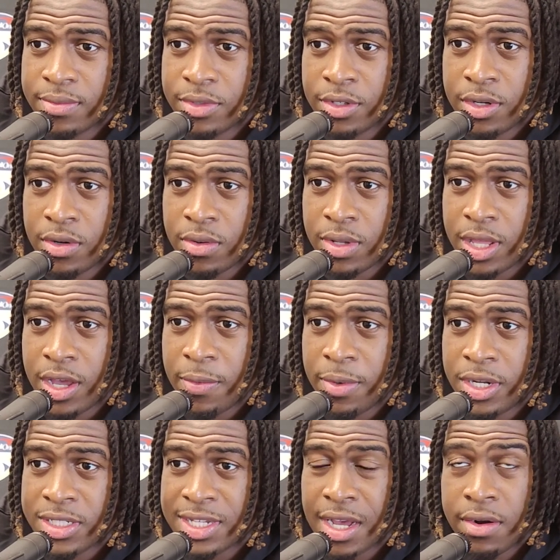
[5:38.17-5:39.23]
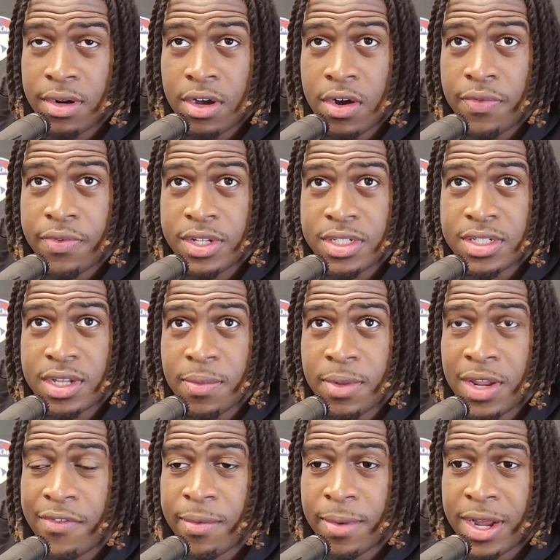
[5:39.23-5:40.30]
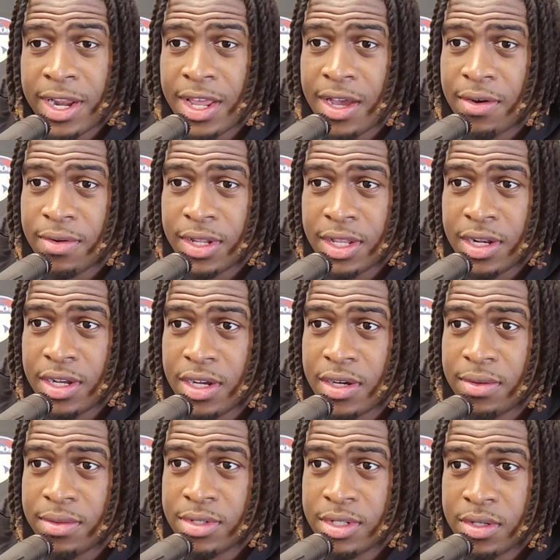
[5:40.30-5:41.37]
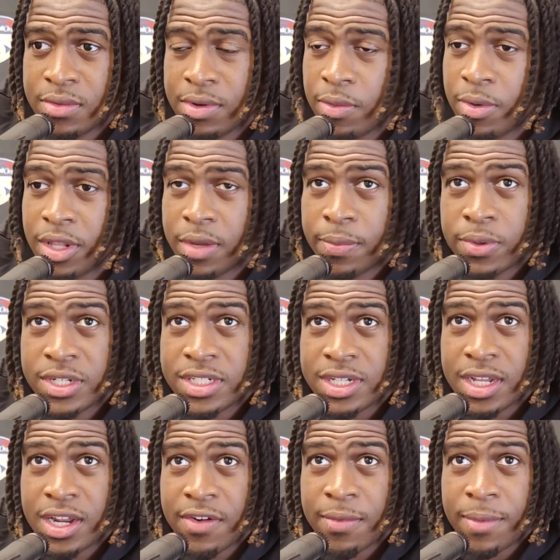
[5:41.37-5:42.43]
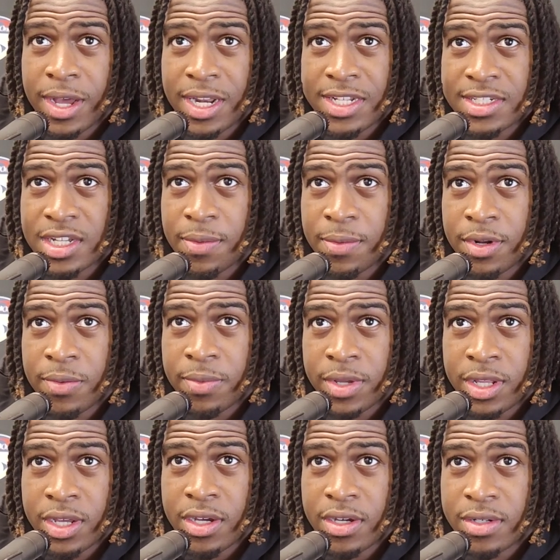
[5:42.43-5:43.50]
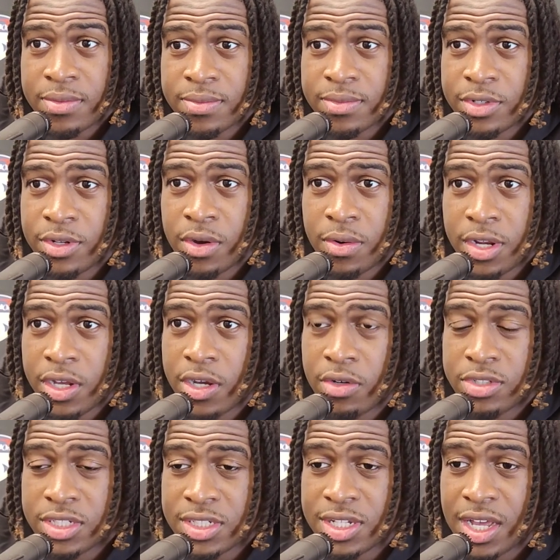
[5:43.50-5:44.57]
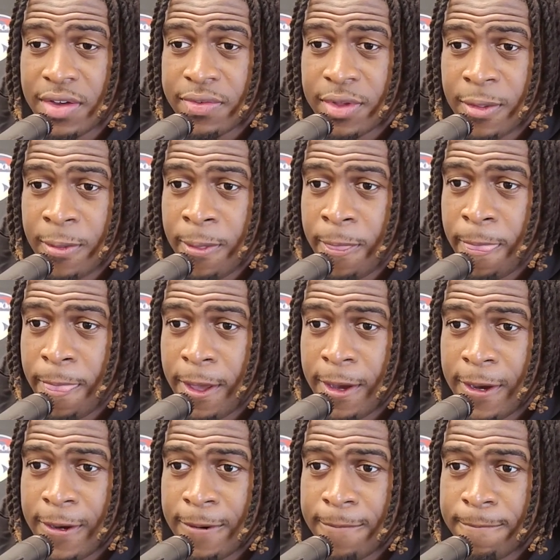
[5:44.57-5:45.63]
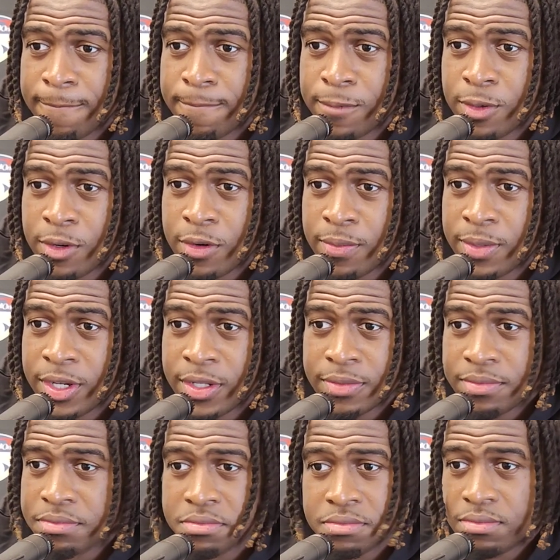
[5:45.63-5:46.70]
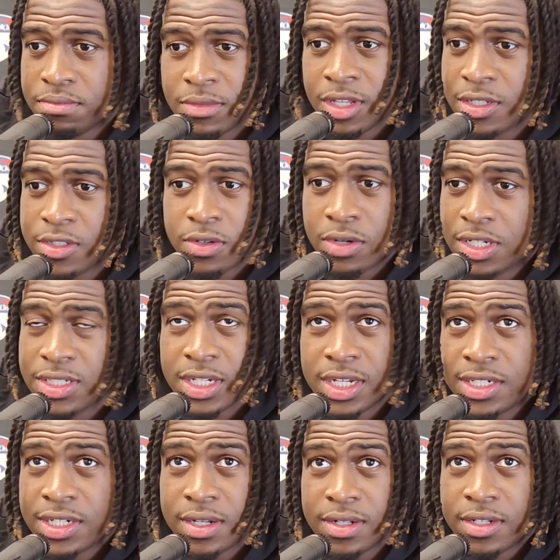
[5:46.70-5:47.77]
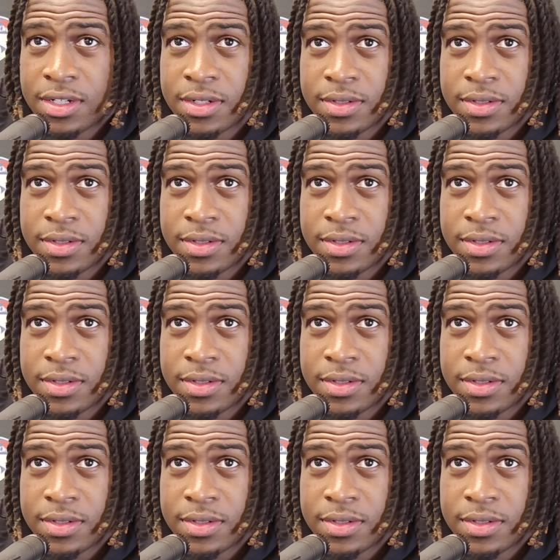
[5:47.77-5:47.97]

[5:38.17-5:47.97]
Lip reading: you know, helping us out in the offense, helping everybody out. And we really appreciate everybody that's stepping up, you know, in the coaching staff. You know, but nothing's going to change out there.